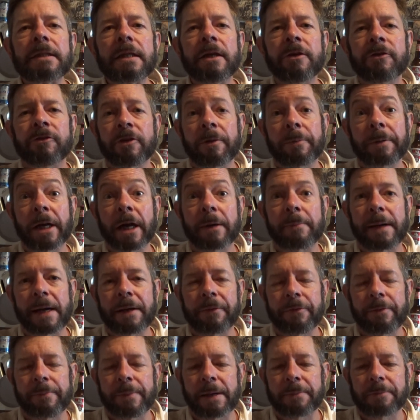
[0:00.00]
Some of y'all
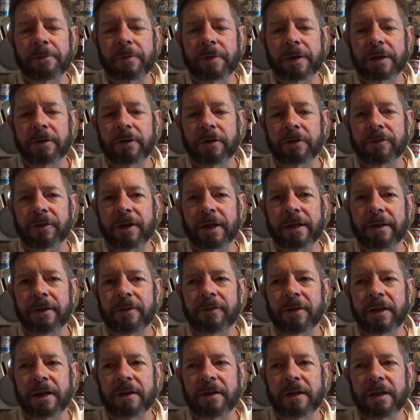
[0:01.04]
might remember when Dos
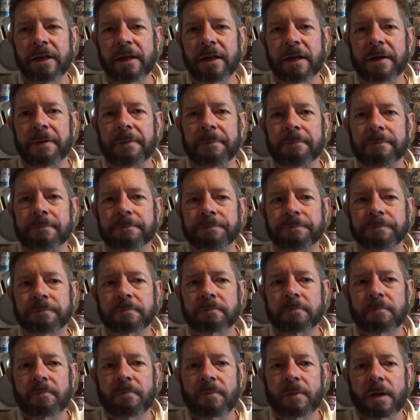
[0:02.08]
Equis had the uh,
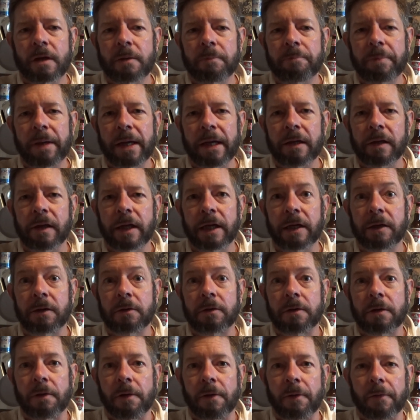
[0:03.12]
pale
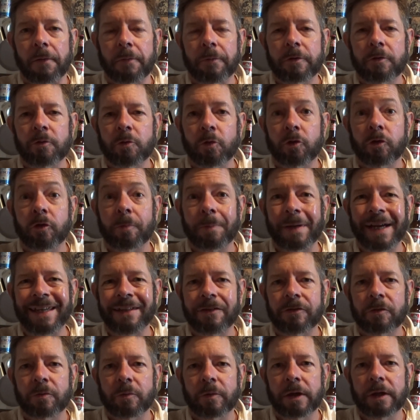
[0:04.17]
ale, which was
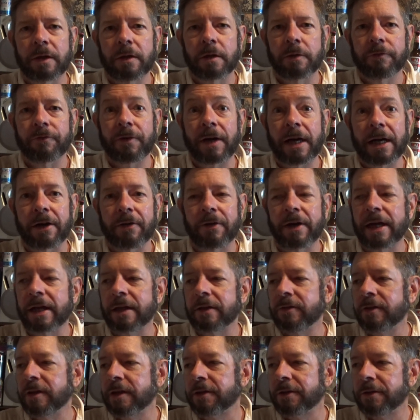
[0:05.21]
spiced with fire
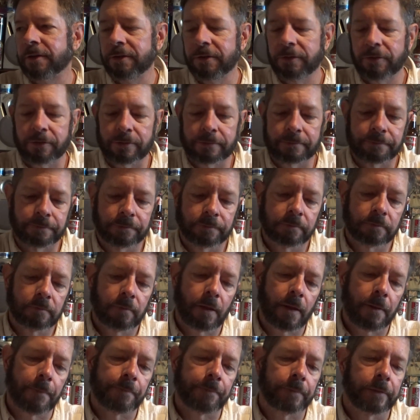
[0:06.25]
ant tears,
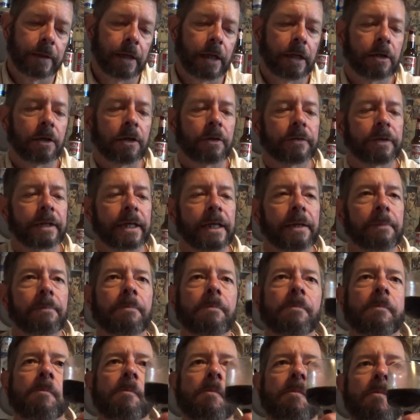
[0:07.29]
they called that.
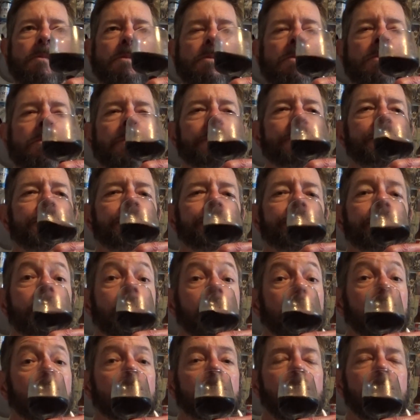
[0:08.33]

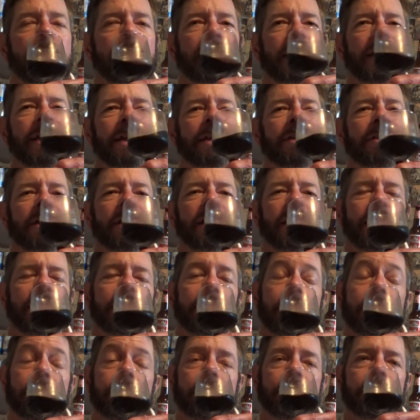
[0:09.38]
And it kicked in
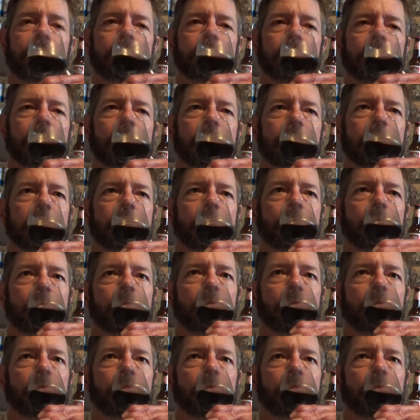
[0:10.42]
later. That was a good product.